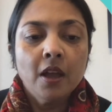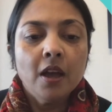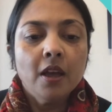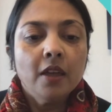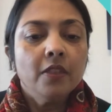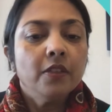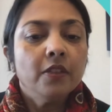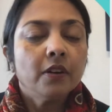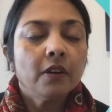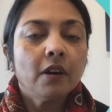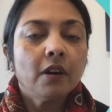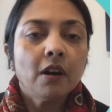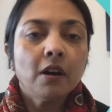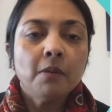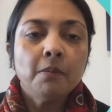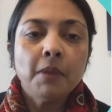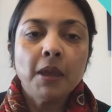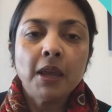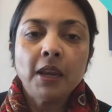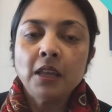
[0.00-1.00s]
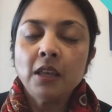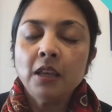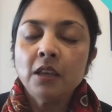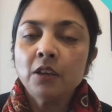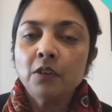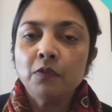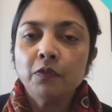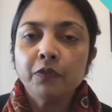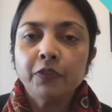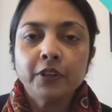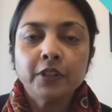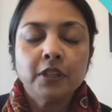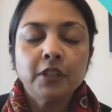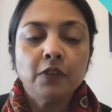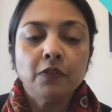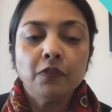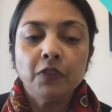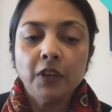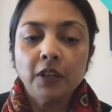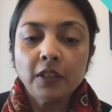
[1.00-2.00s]
There are many conflicting
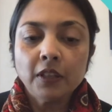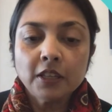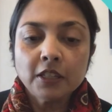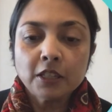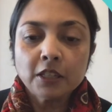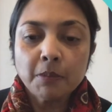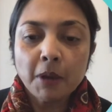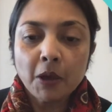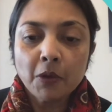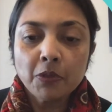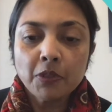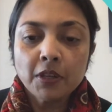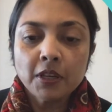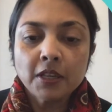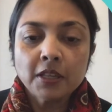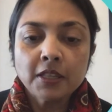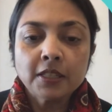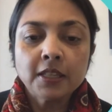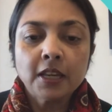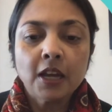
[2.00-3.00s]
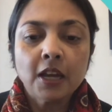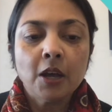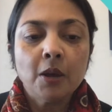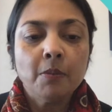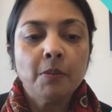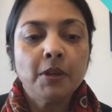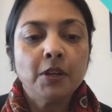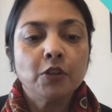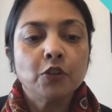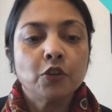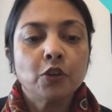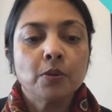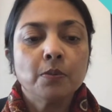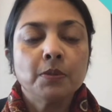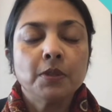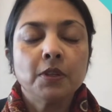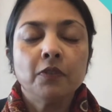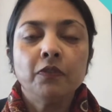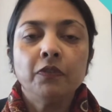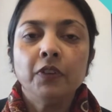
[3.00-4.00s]
feelings about this in
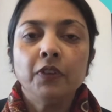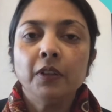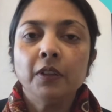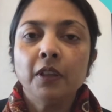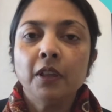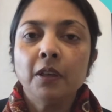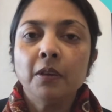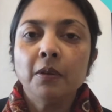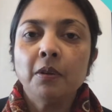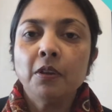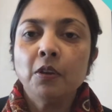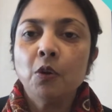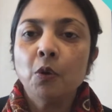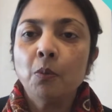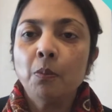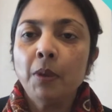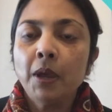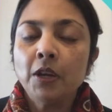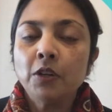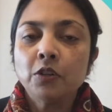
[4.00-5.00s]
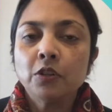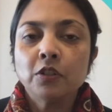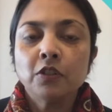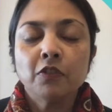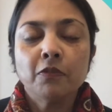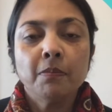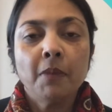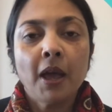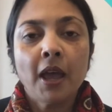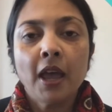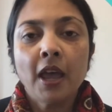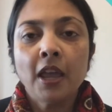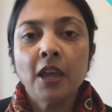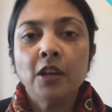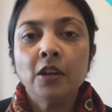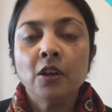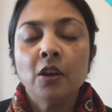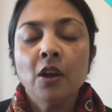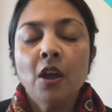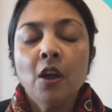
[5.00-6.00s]
terms of feeling, patients of
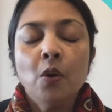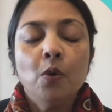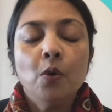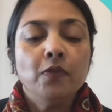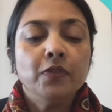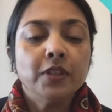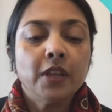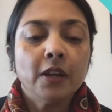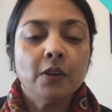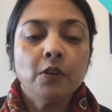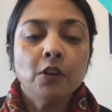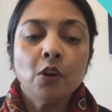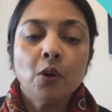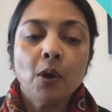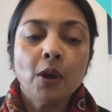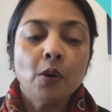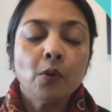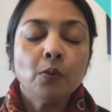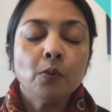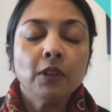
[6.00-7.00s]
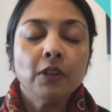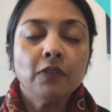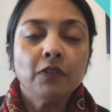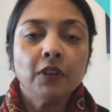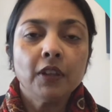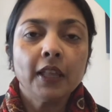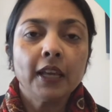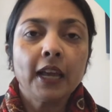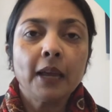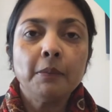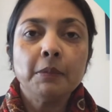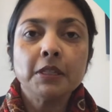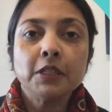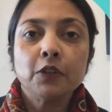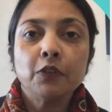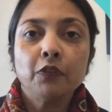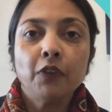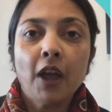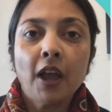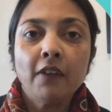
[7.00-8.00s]
mine who've said, I don't really feel like I'm a
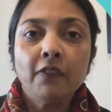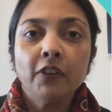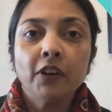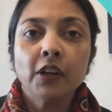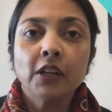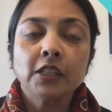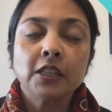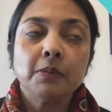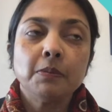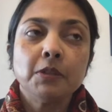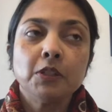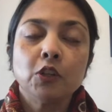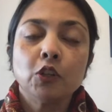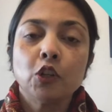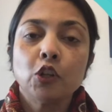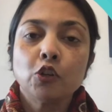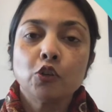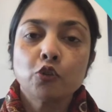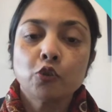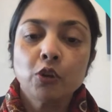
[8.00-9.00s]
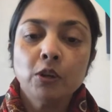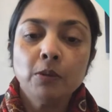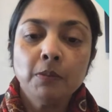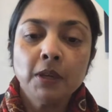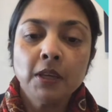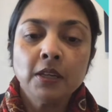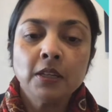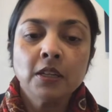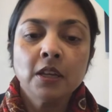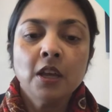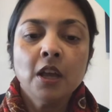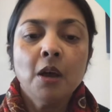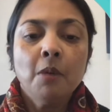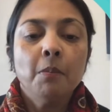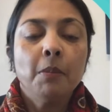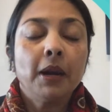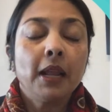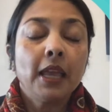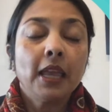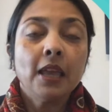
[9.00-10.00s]
survivor because I'm still on treatment,
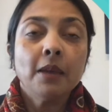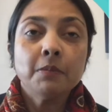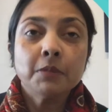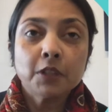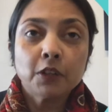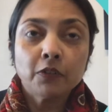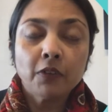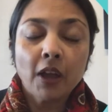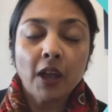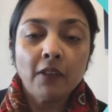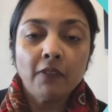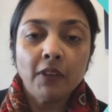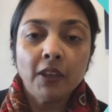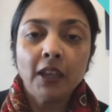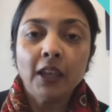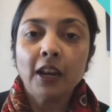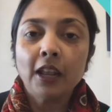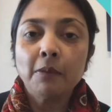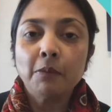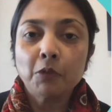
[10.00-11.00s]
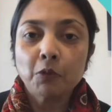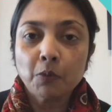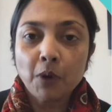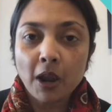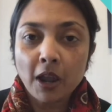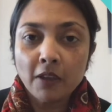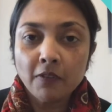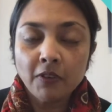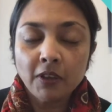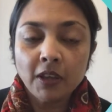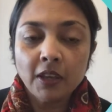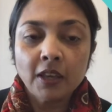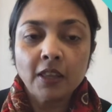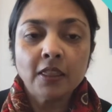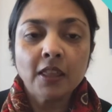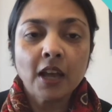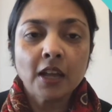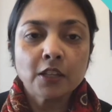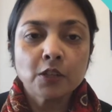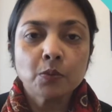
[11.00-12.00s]
but I am surviving and I'm thriving. And
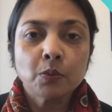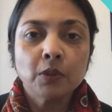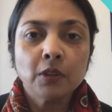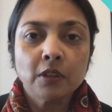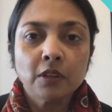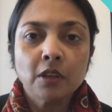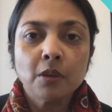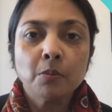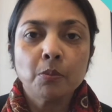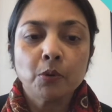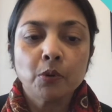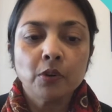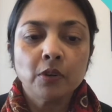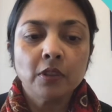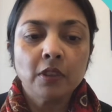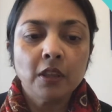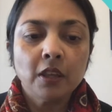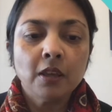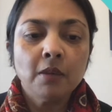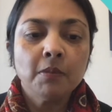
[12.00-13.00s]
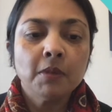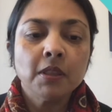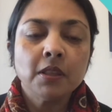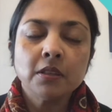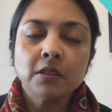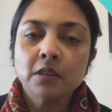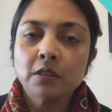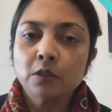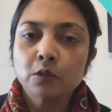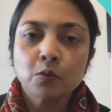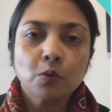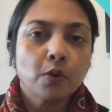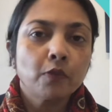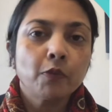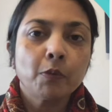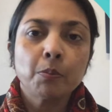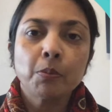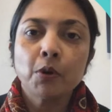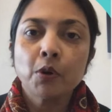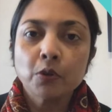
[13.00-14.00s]
that's really the important theme, that this is a sort of a
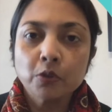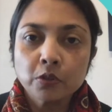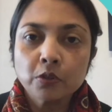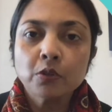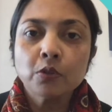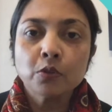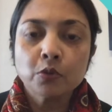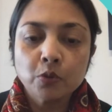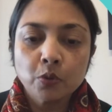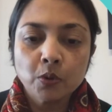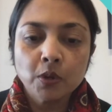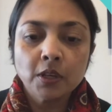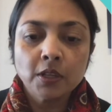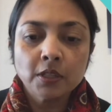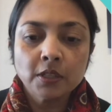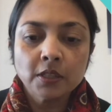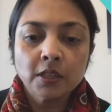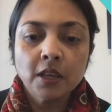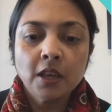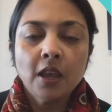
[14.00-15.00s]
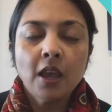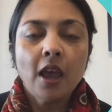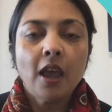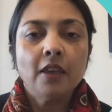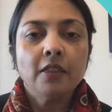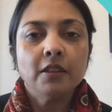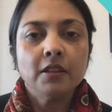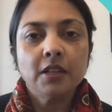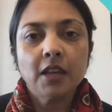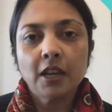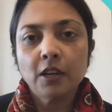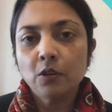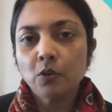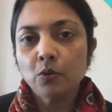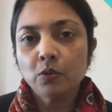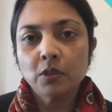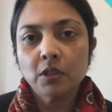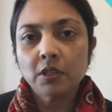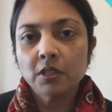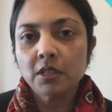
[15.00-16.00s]
personal choice and the
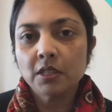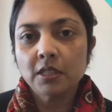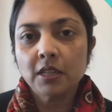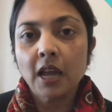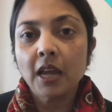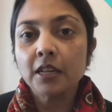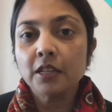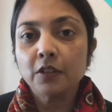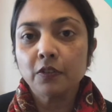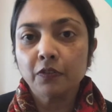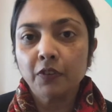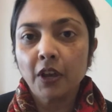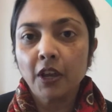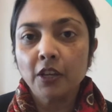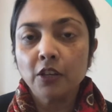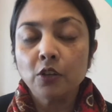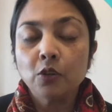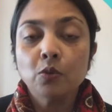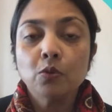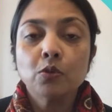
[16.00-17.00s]
diagnosis does not define you.